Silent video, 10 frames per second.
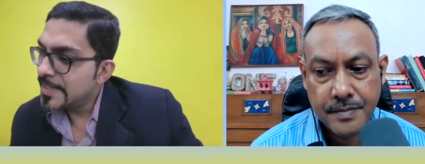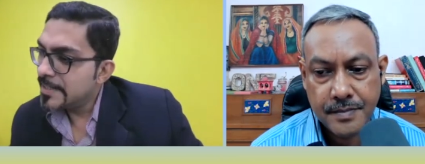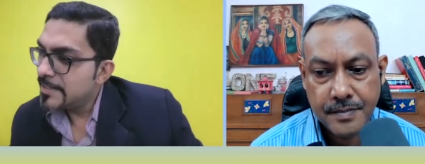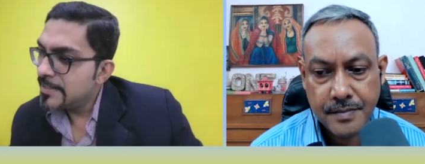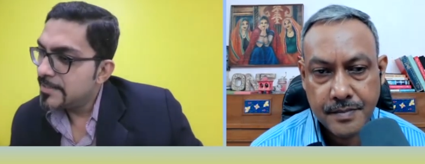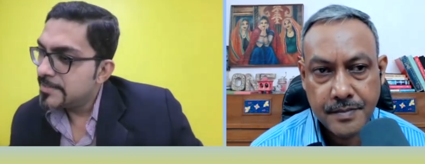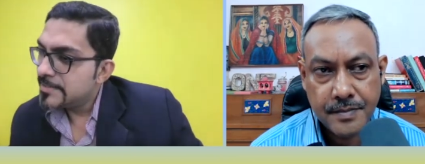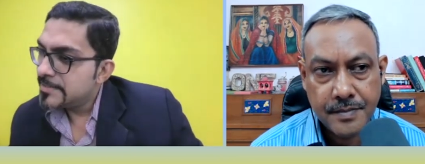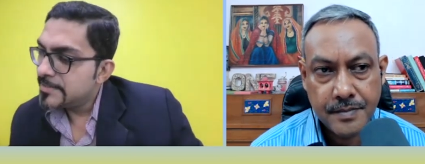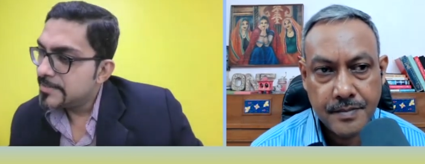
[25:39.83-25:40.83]

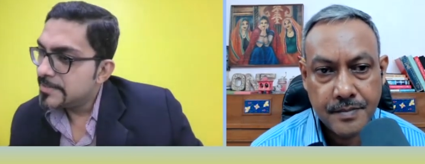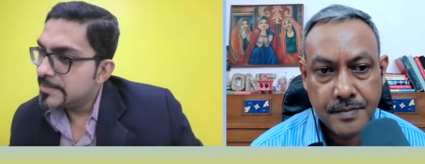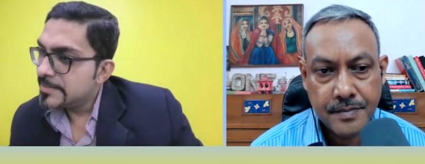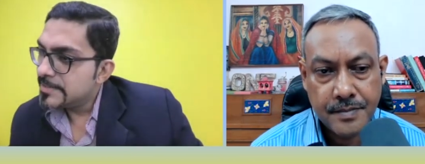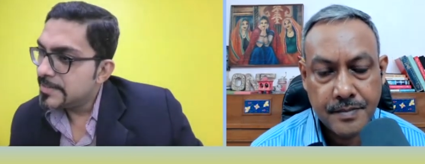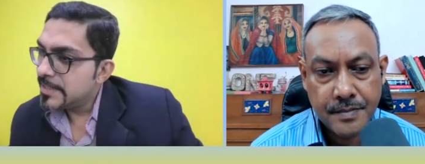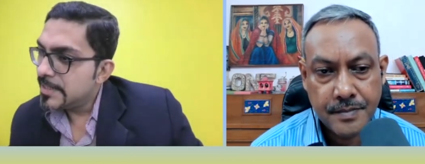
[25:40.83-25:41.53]
Nothing is said.